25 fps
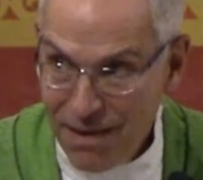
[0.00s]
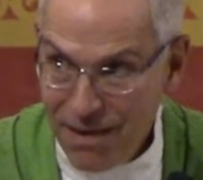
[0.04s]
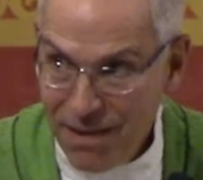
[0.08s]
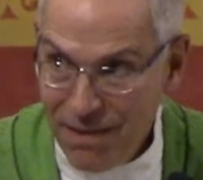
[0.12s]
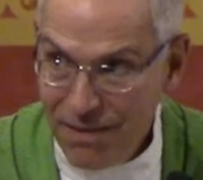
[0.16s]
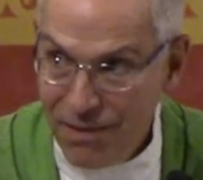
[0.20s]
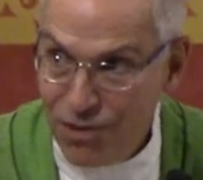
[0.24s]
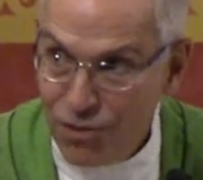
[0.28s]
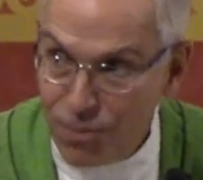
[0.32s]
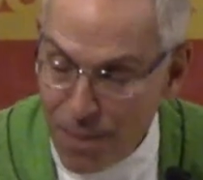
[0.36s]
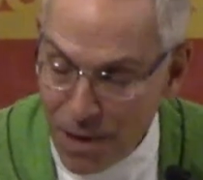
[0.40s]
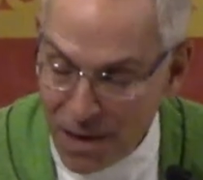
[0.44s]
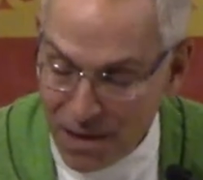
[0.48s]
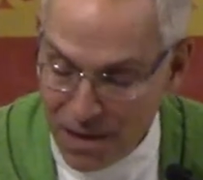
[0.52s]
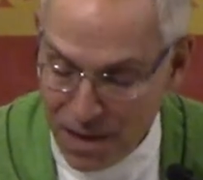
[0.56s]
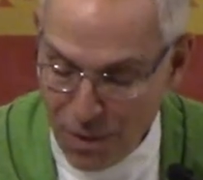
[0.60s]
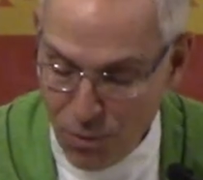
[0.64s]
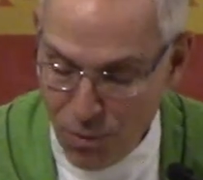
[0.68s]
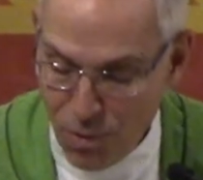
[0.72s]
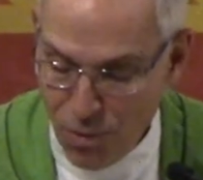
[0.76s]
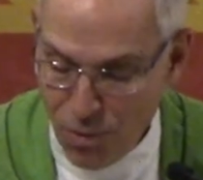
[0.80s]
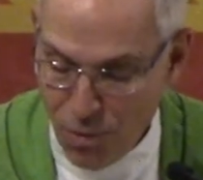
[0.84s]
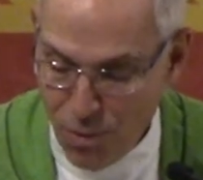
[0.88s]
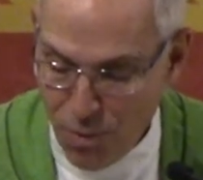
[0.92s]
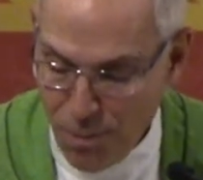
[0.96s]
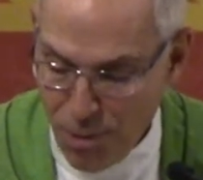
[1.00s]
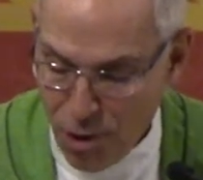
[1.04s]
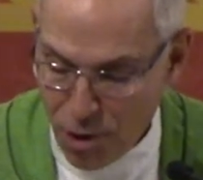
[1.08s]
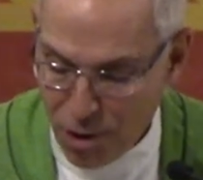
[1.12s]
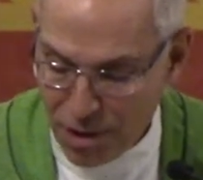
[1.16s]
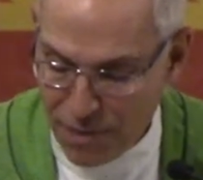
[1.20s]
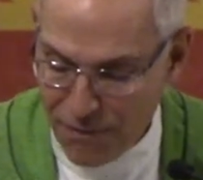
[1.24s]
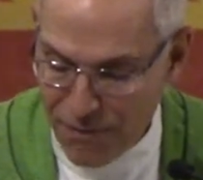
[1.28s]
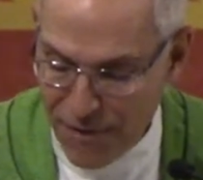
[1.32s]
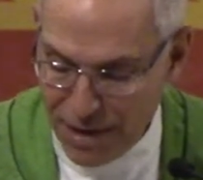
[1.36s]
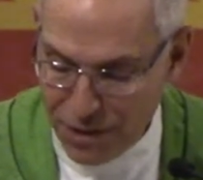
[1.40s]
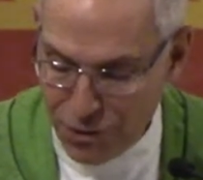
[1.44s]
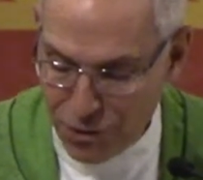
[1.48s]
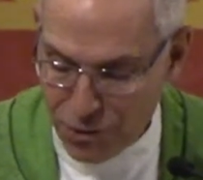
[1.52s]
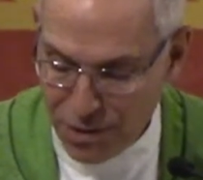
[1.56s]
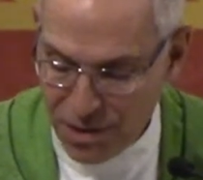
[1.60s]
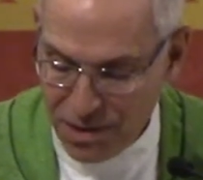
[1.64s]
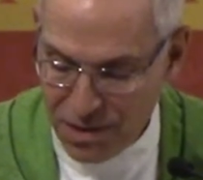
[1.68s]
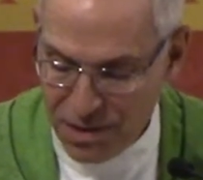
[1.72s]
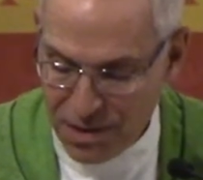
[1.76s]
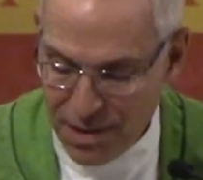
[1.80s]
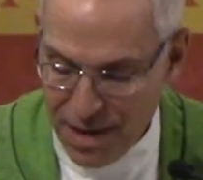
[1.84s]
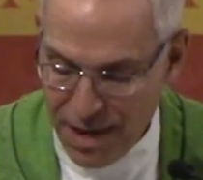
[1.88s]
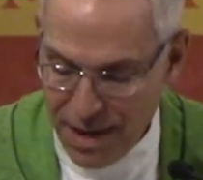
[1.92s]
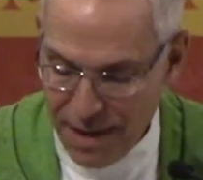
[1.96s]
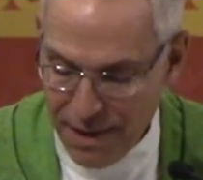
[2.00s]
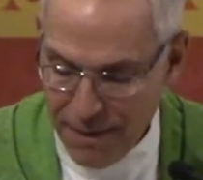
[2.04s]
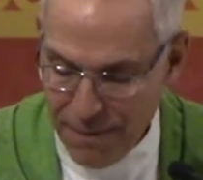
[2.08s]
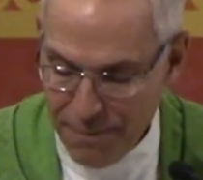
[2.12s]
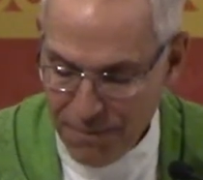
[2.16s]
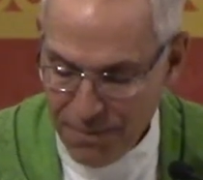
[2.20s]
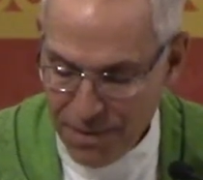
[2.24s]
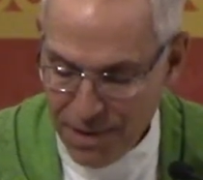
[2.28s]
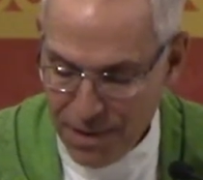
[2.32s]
This Monday, we will mark Veterans Day,